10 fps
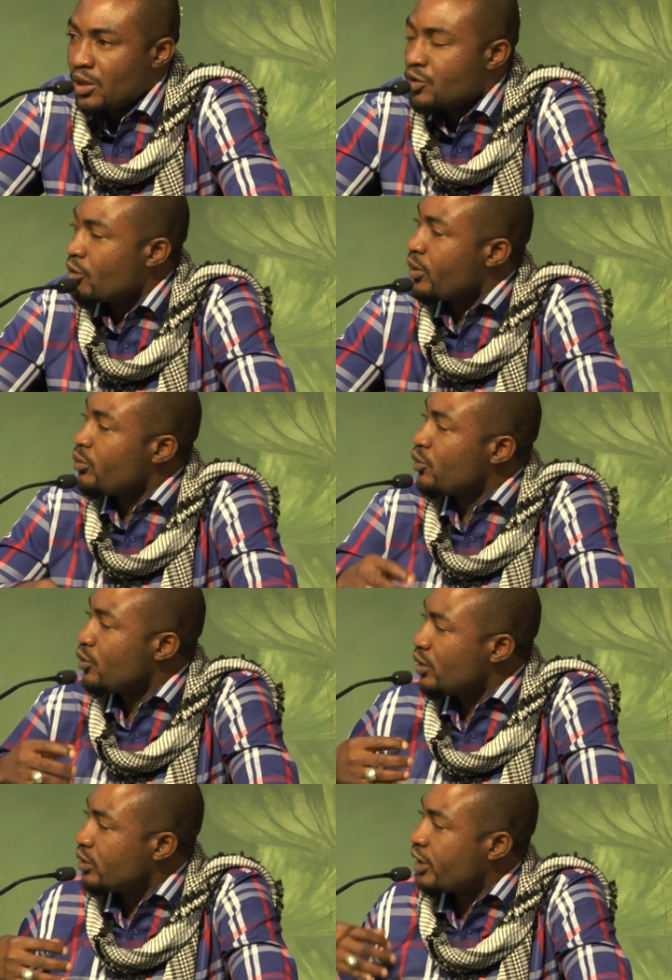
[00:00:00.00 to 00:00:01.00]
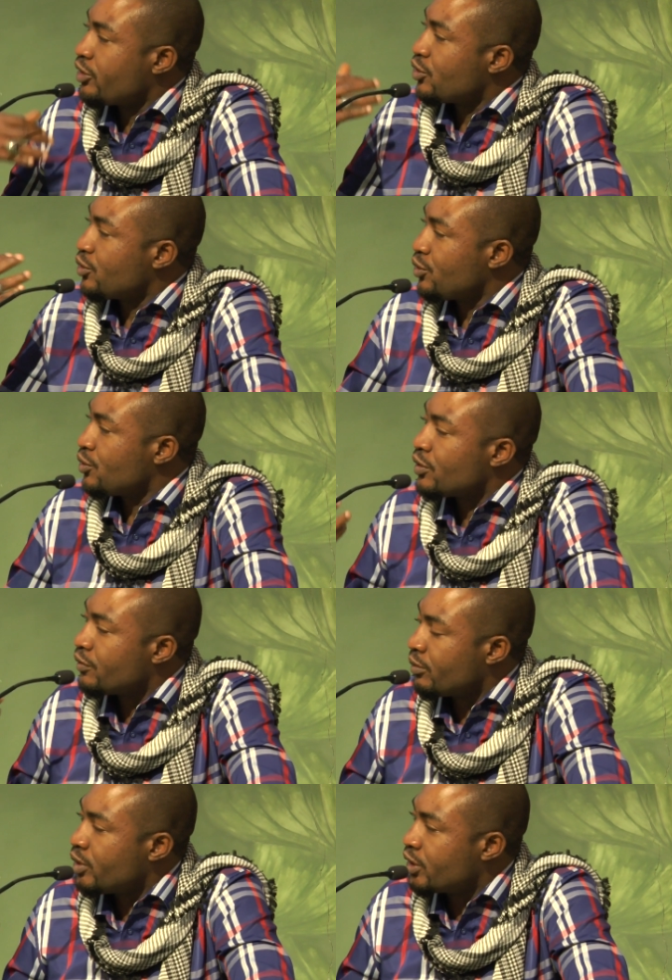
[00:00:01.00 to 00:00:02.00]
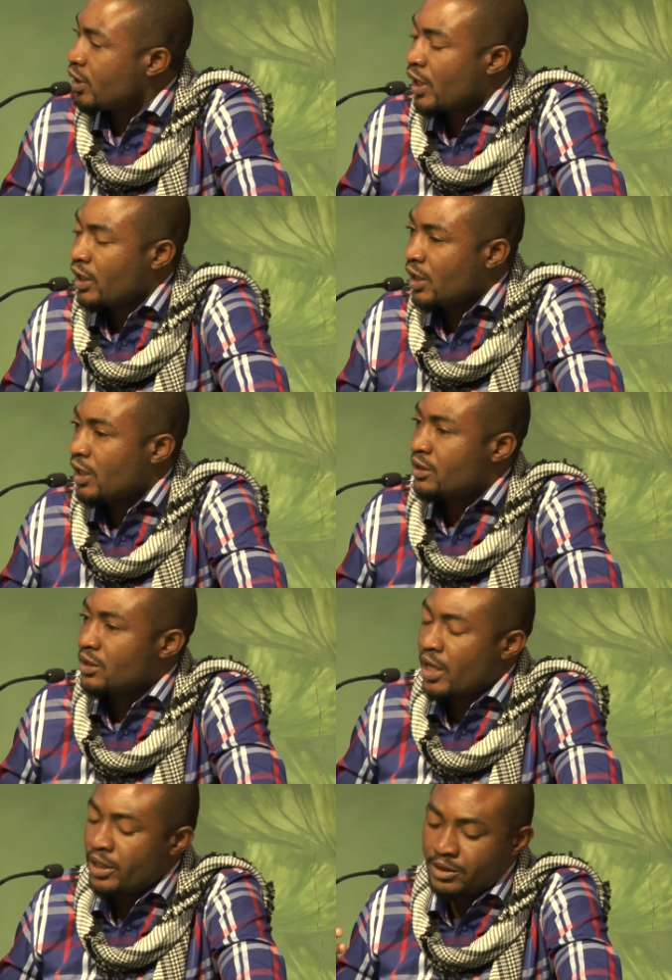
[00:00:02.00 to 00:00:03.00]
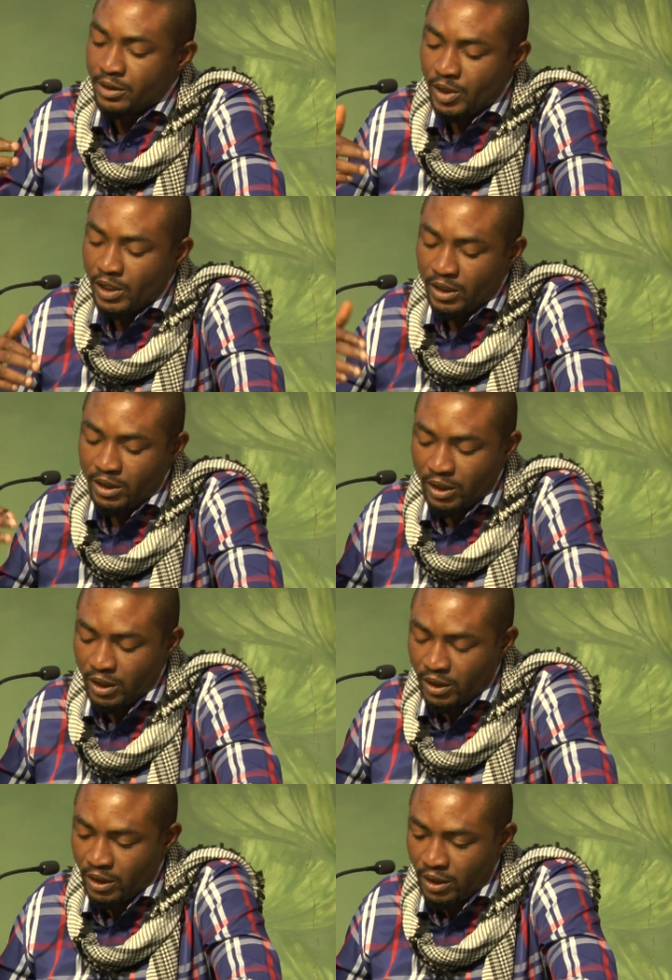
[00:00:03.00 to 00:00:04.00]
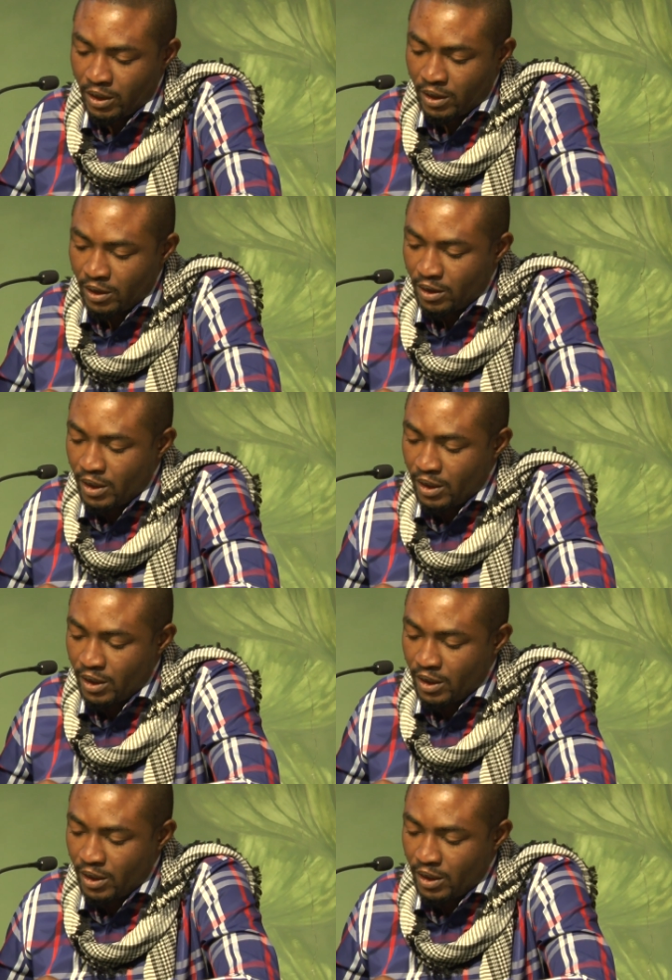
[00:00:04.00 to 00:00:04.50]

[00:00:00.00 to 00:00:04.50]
about migrant flows coming from other African countries to